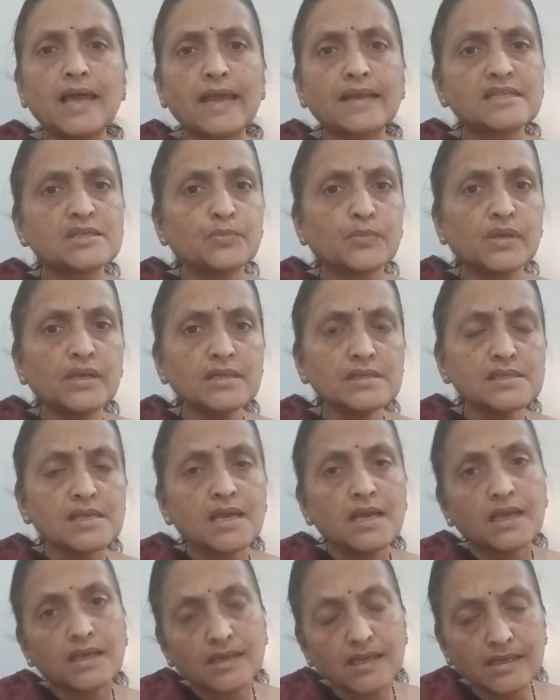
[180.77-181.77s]
acts means
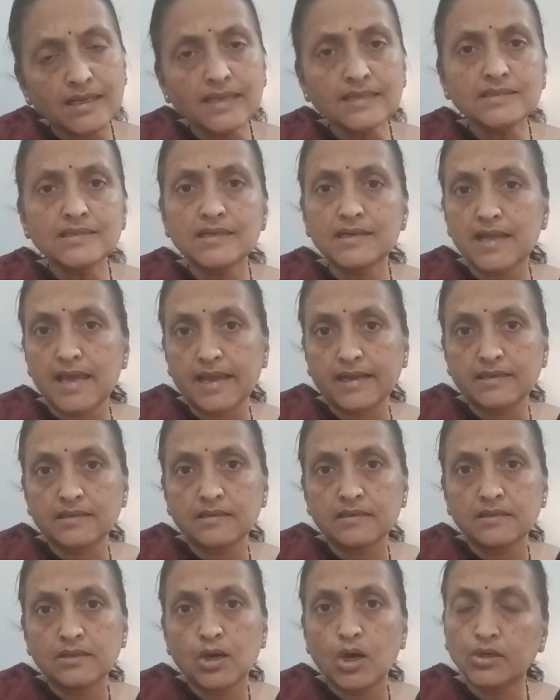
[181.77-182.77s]
connected act,
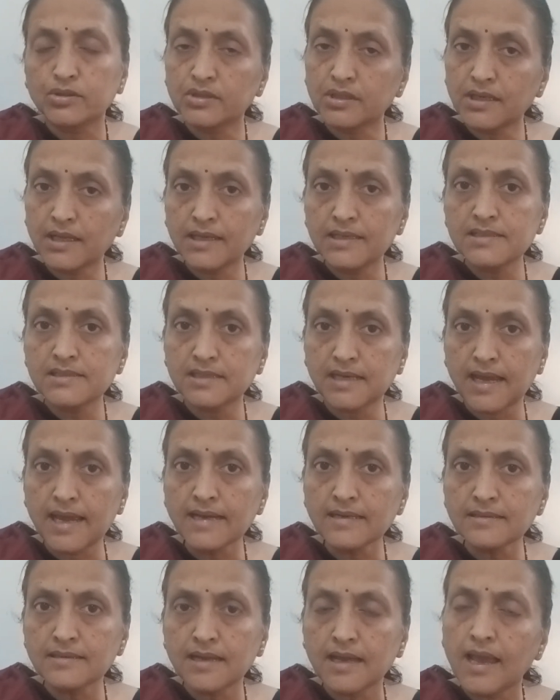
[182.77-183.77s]
authorized
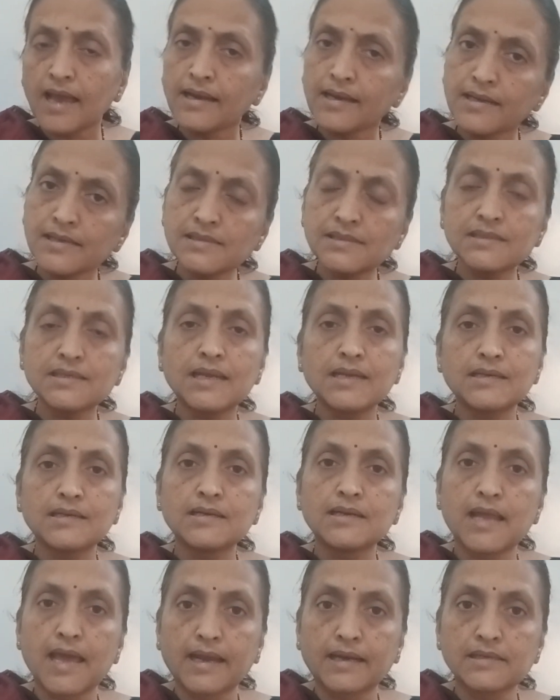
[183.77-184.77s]
act and
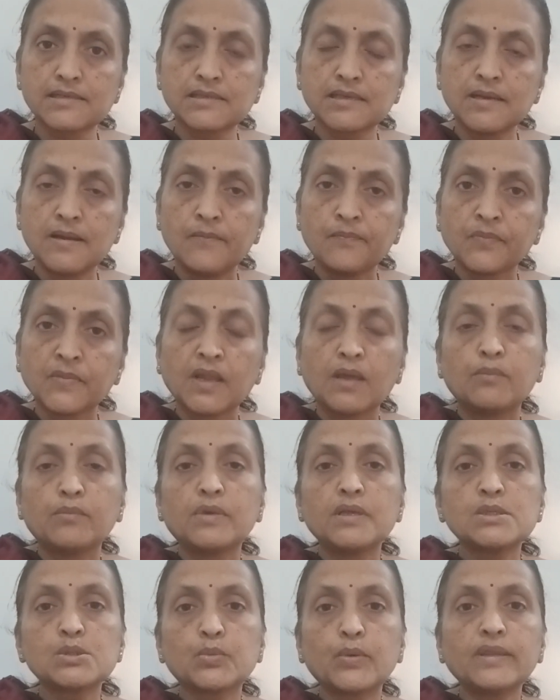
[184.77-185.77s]
incidental acts.
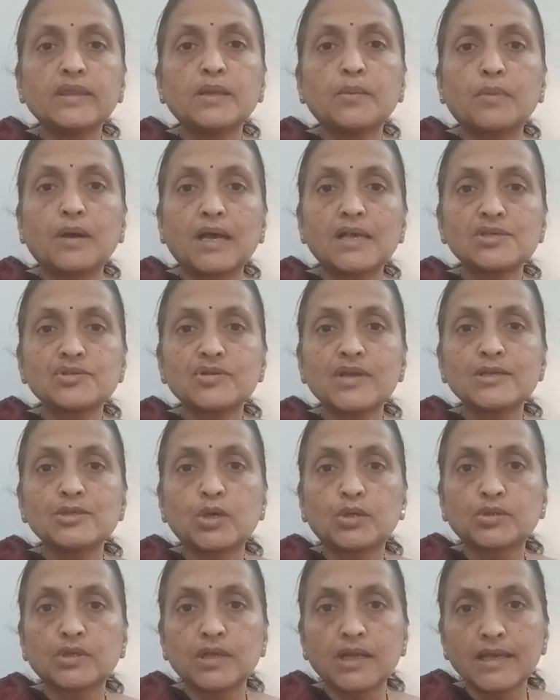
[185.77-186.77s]
Means when the master has
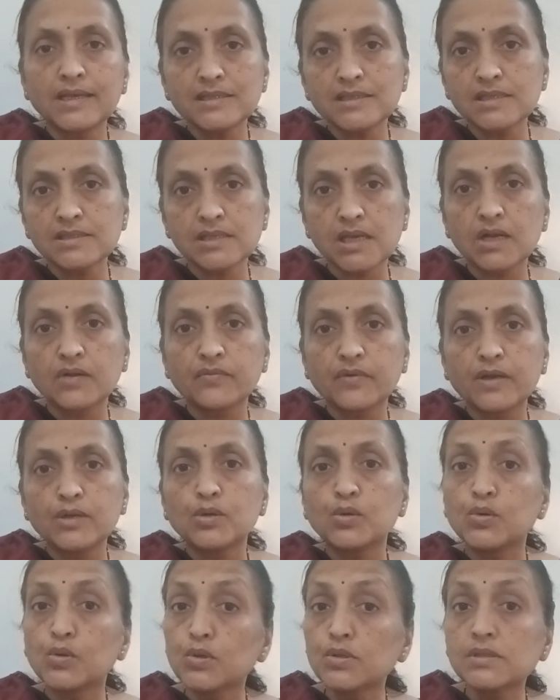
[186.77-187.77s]
authorized the servant
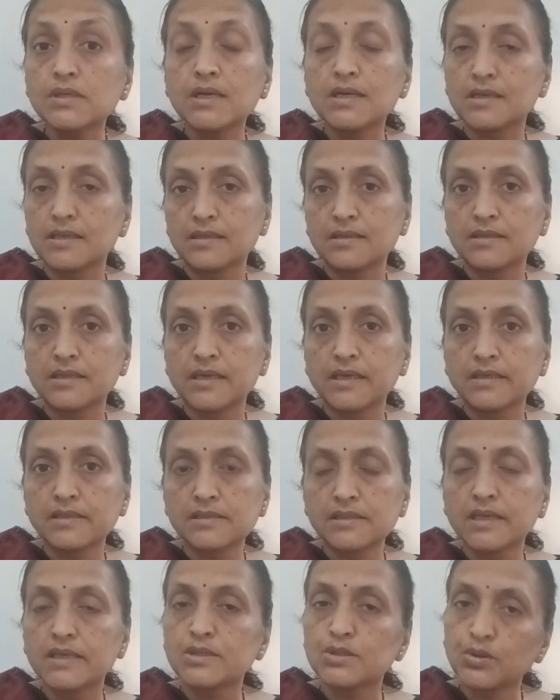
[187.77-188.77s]
to do certain
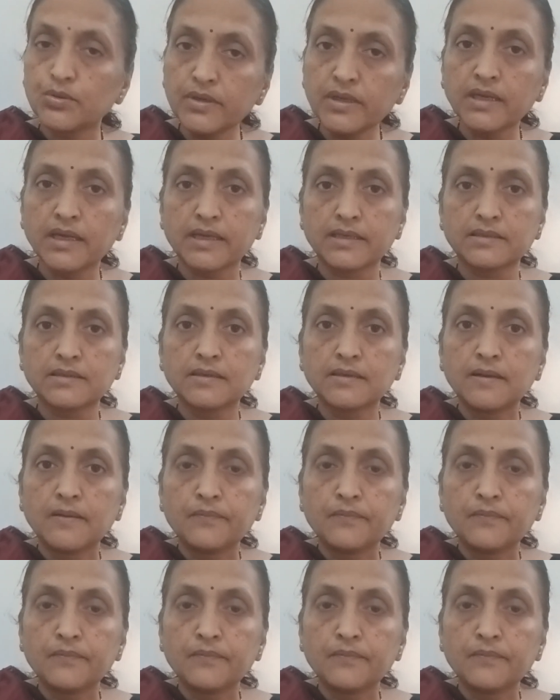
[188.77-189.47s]
things, he is doing it.